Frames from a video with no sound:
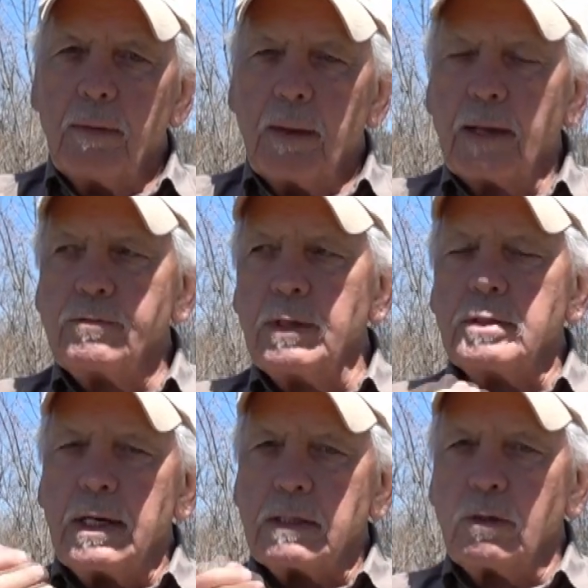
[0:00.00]
That's
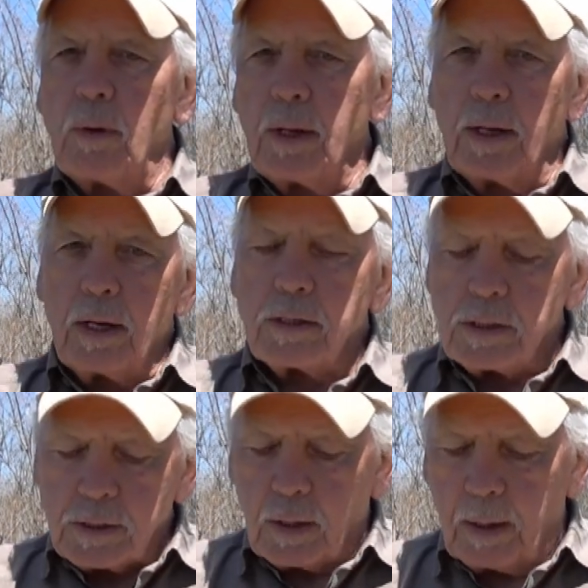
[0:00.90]
totally
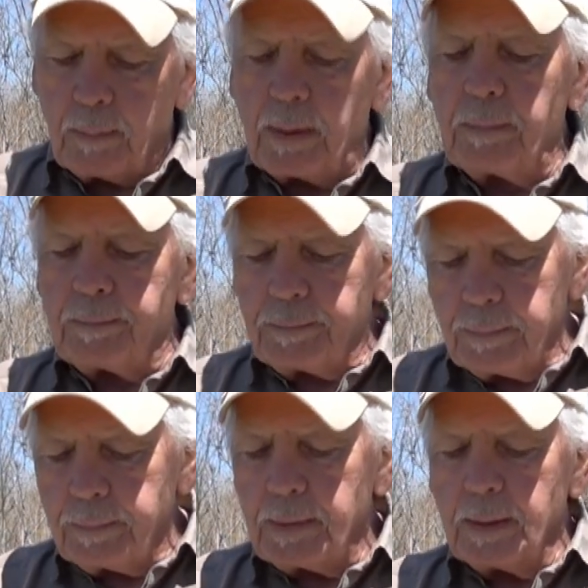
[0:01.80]
unnecessary. But
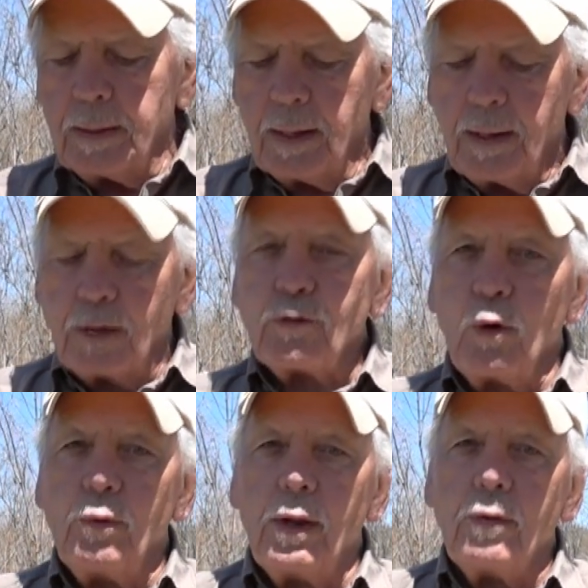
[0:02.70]
that's a
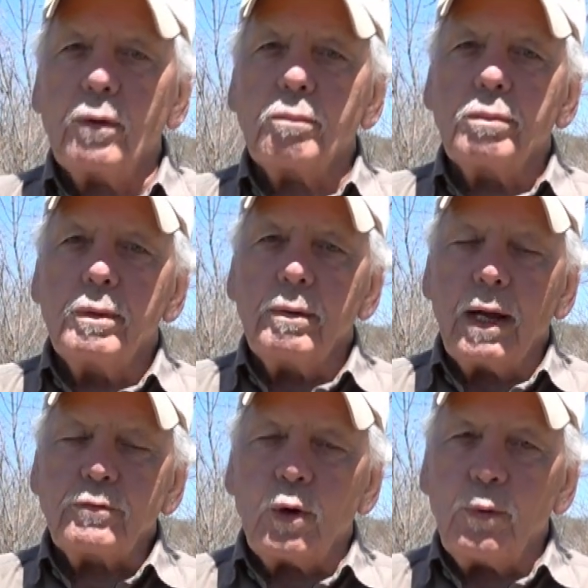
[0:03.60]
whole nother
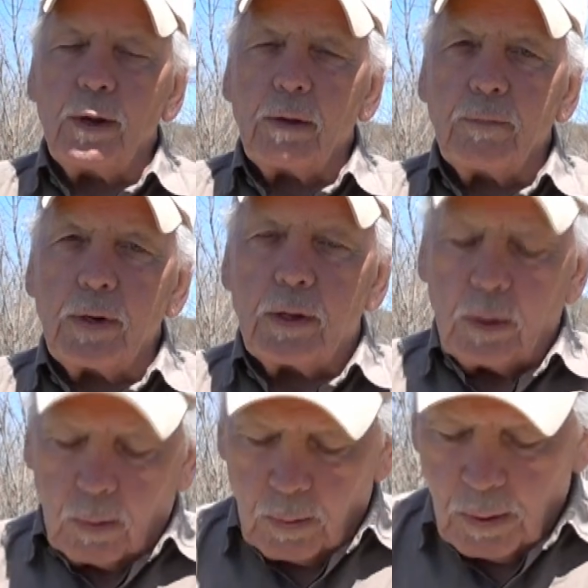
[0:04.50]
video.
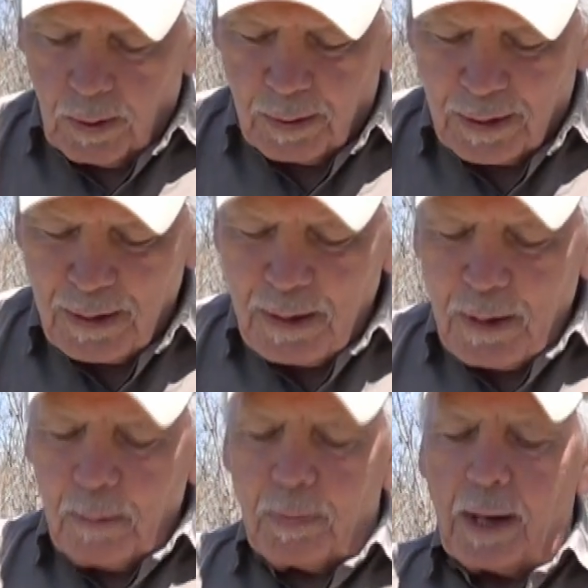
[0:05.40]

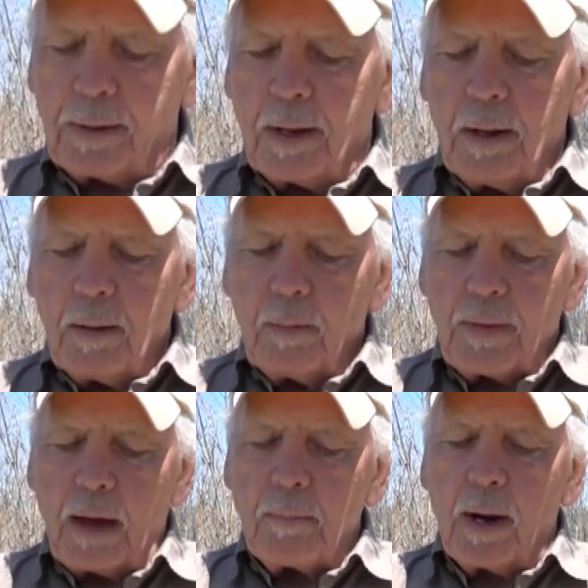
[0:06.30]
But
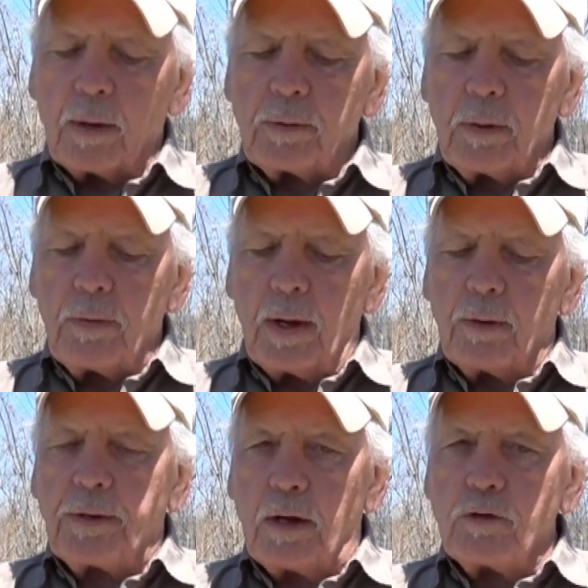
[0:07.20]
that mark there
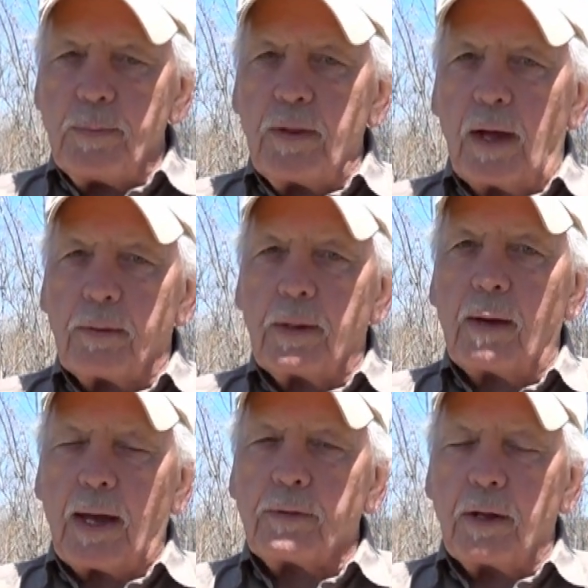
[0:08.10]
tells me that
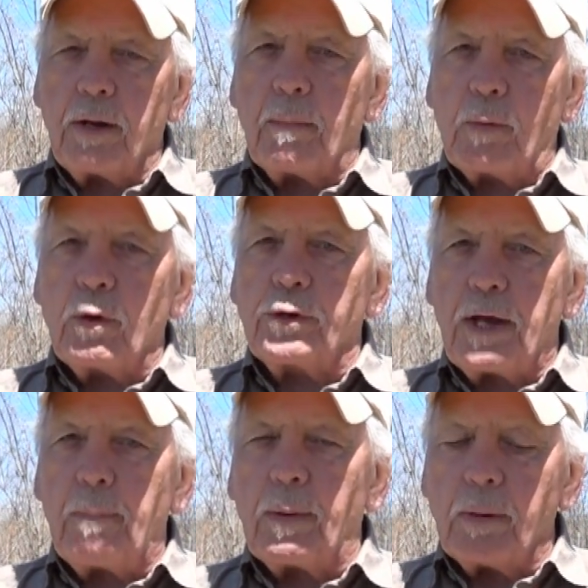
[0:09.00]
I got the end of my rear
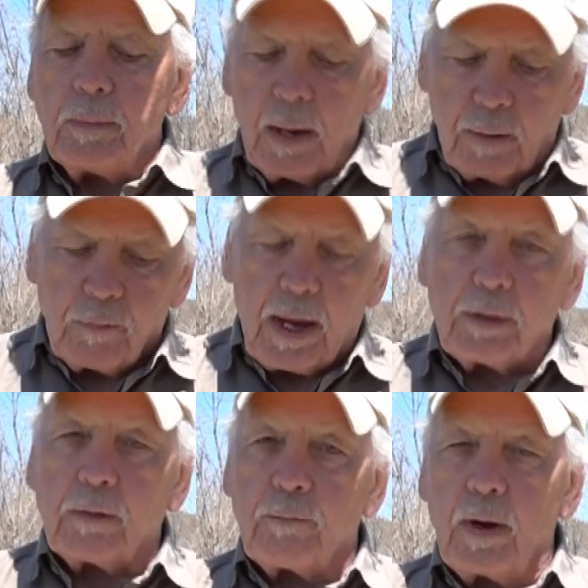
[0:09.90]
taper. I've
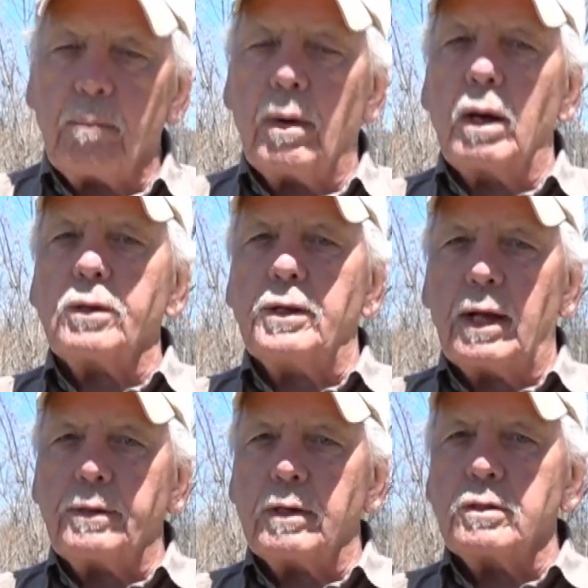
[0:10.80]
got the front marked, and
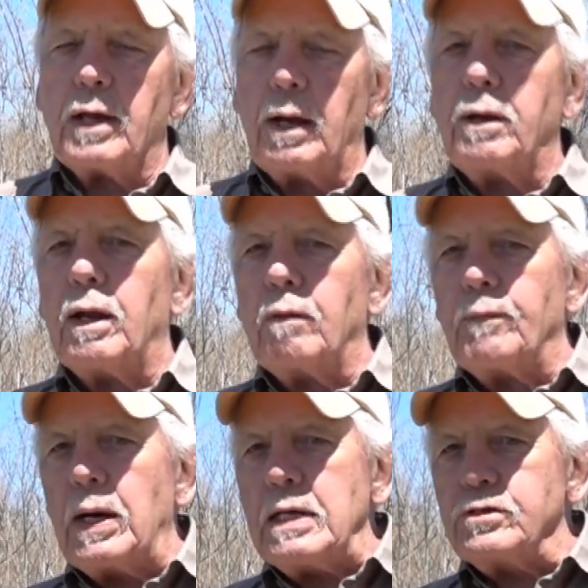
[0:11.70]
that
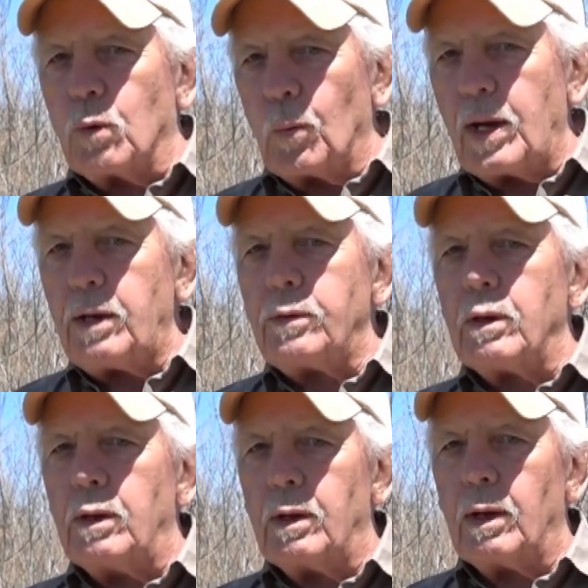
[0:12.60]
identifies the weight
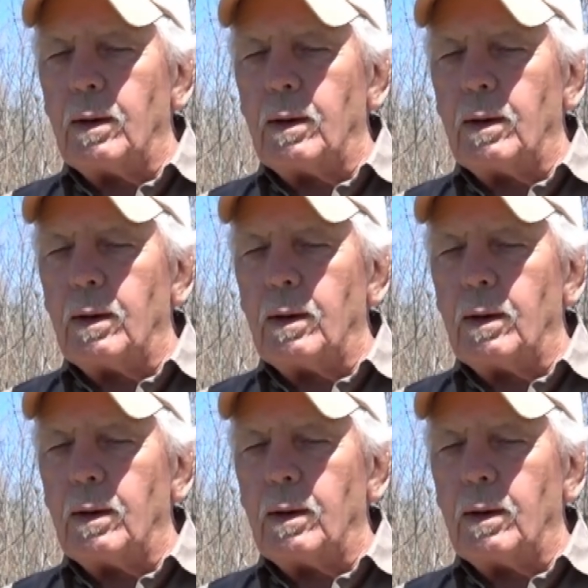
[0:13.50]
and